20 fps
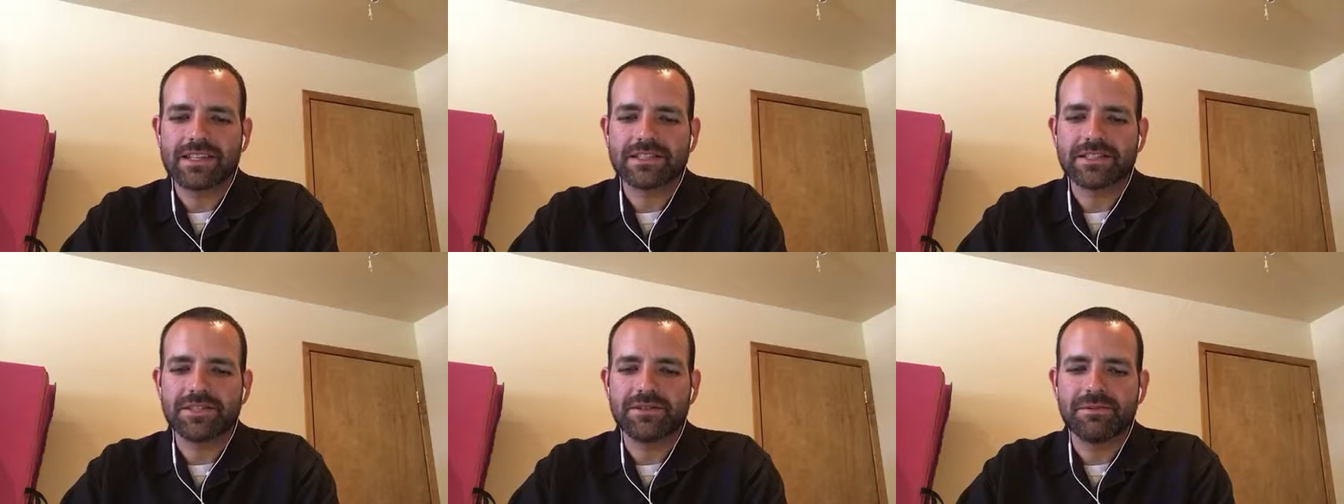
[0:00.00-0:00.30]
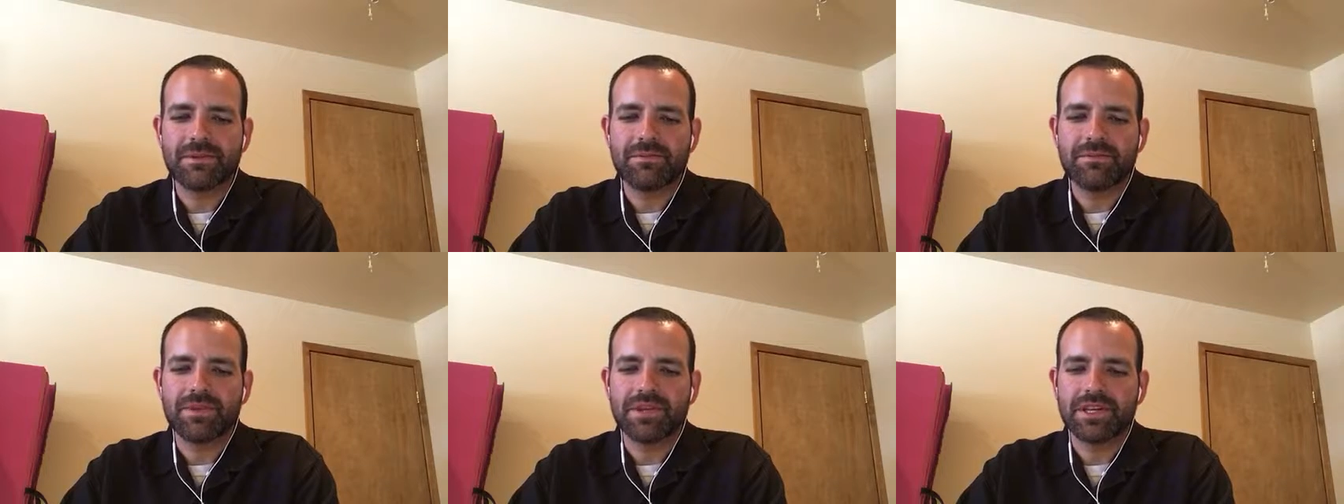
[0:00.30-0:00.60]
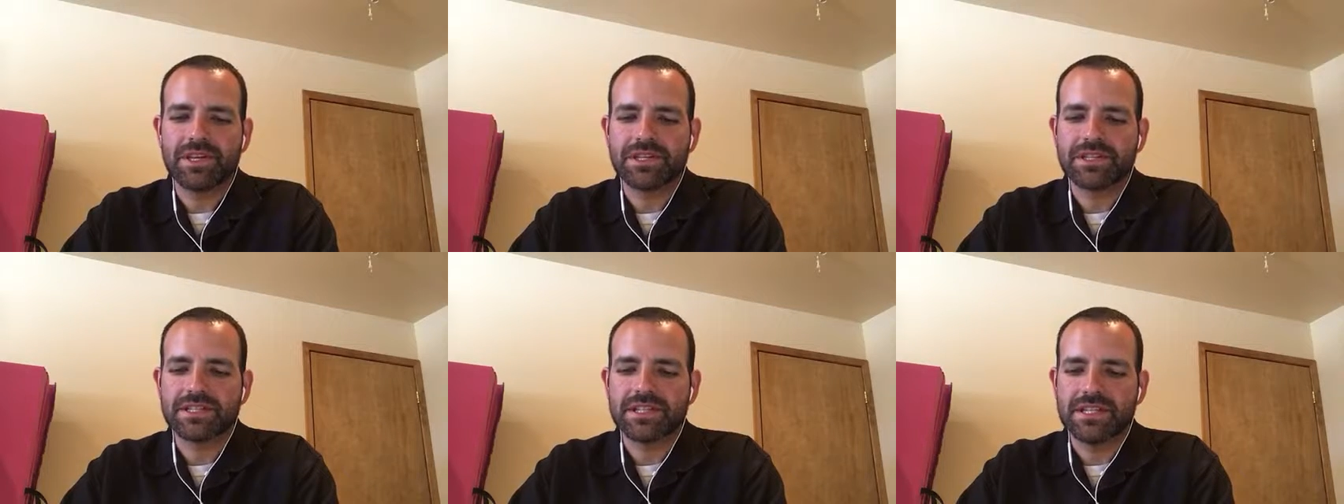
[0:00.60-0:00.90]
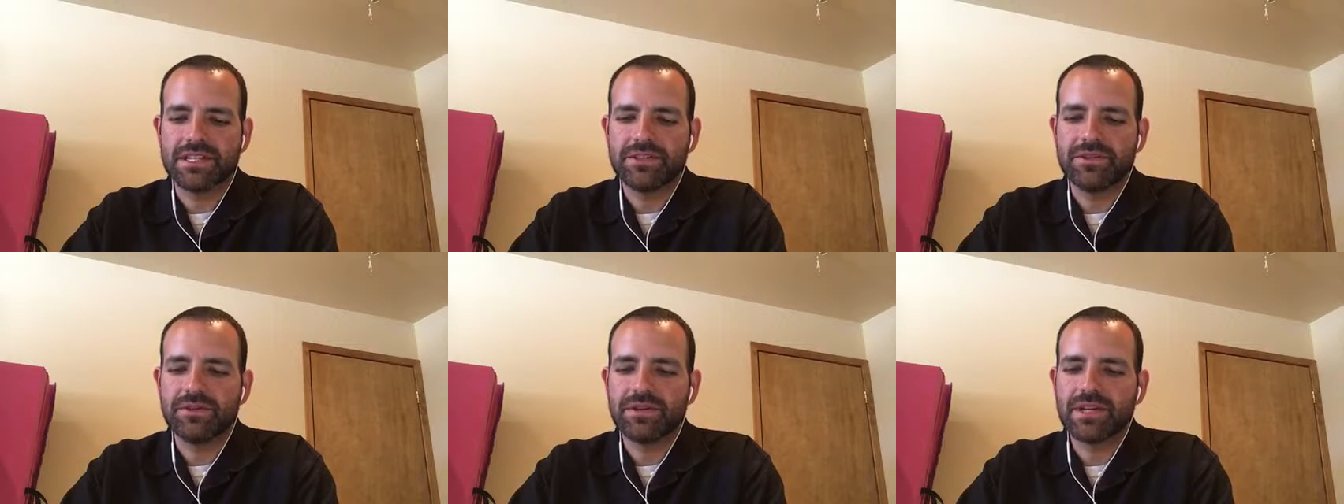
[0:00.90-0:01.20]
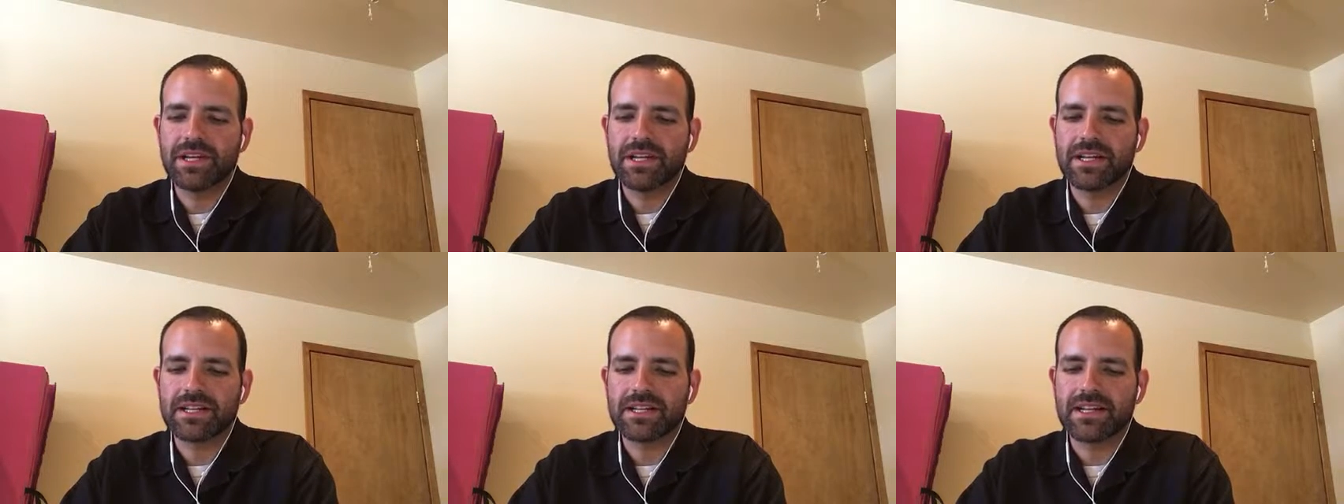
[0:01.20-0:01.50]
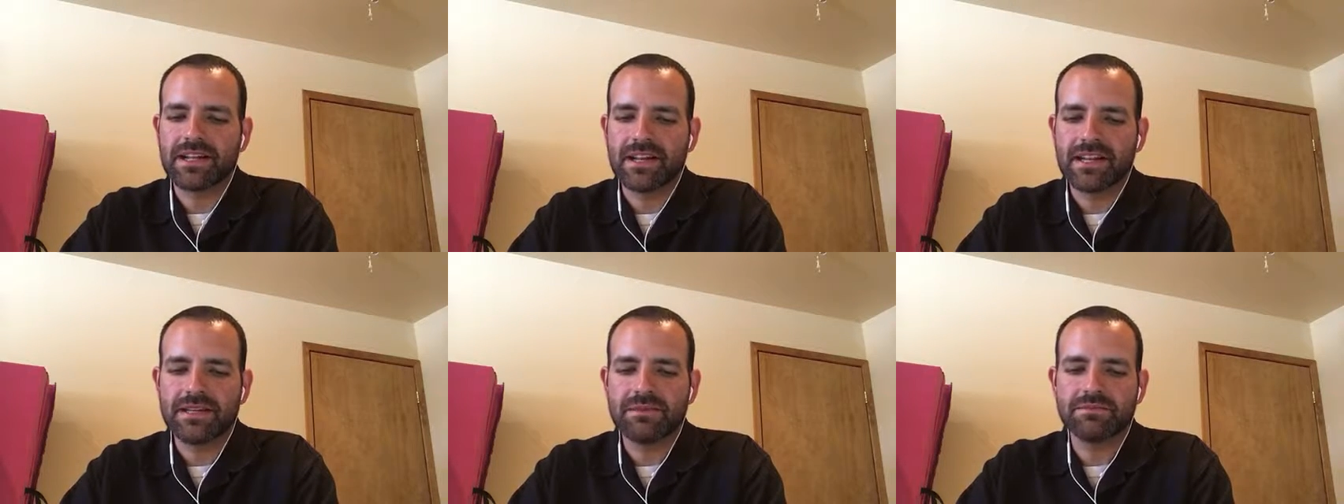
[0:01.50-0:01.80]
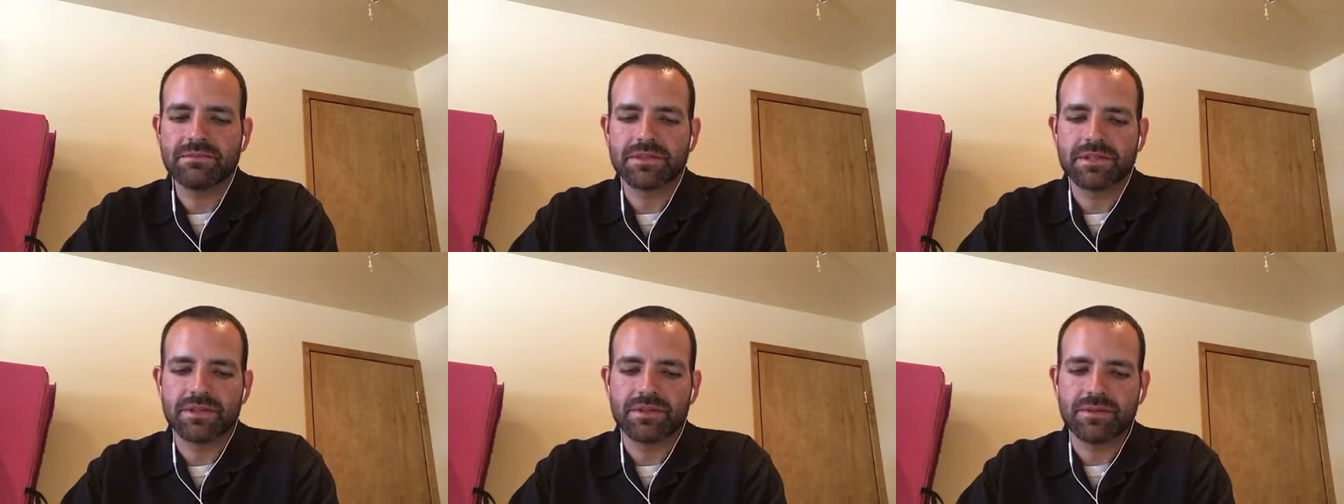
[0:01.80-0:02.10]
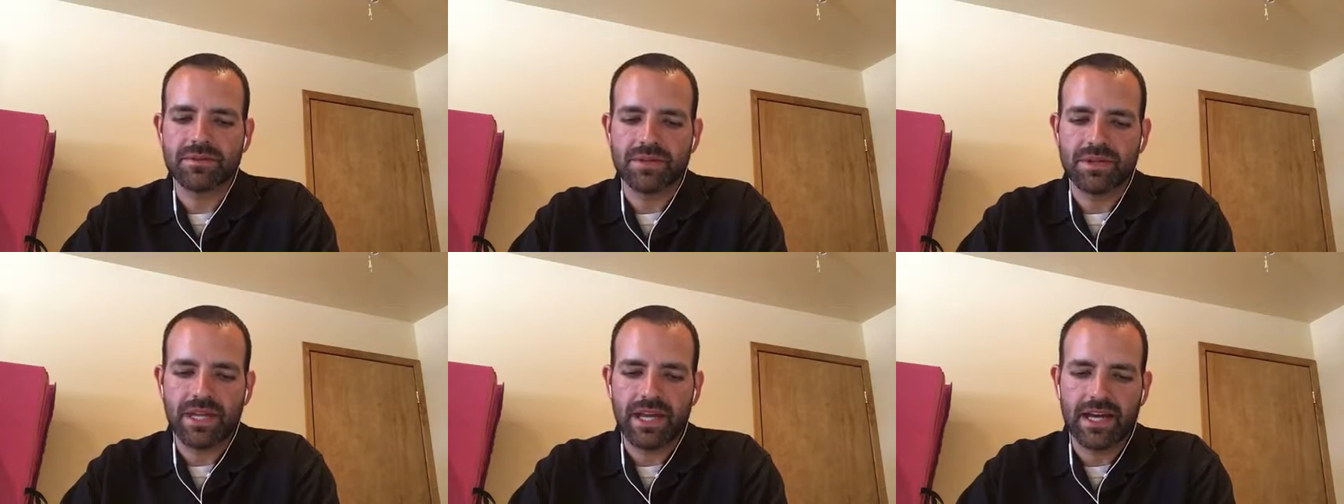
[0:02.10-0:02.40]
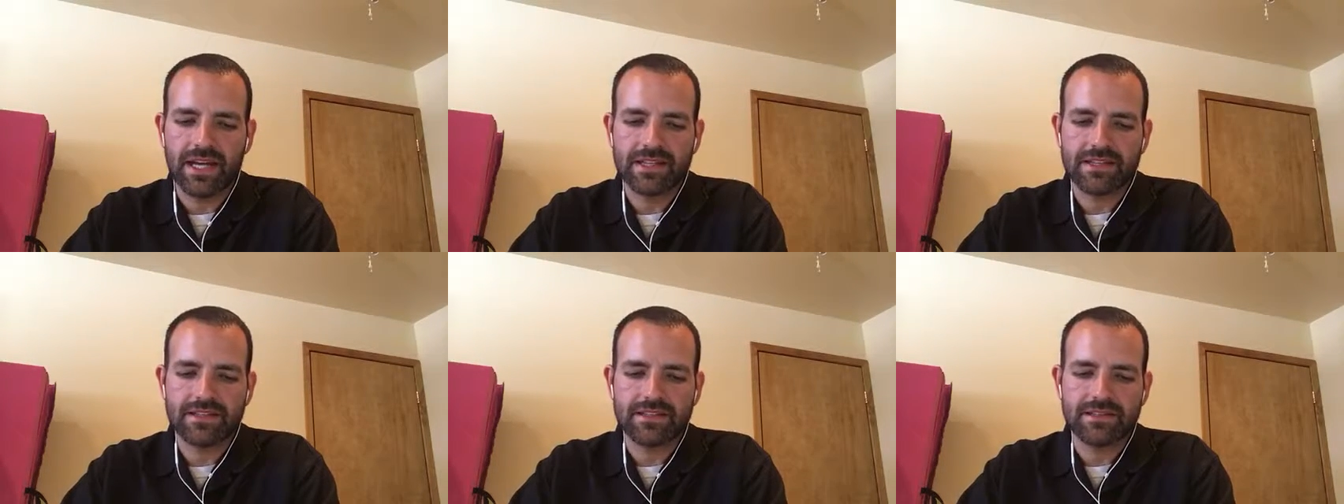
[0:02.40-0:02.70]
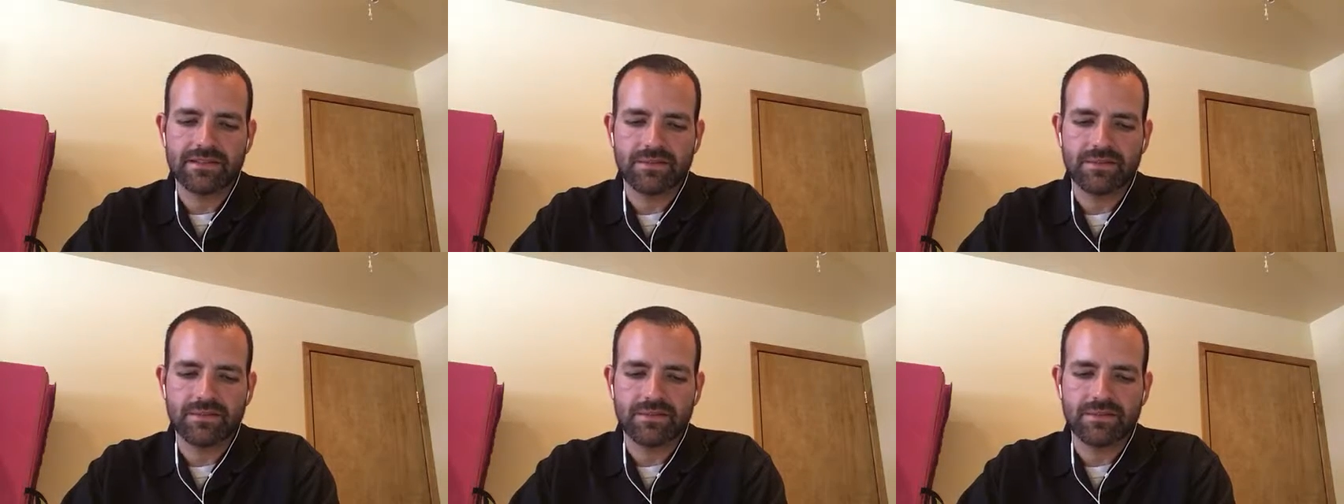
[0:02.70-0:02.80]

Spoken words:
as human beings? And you get a glimpse into that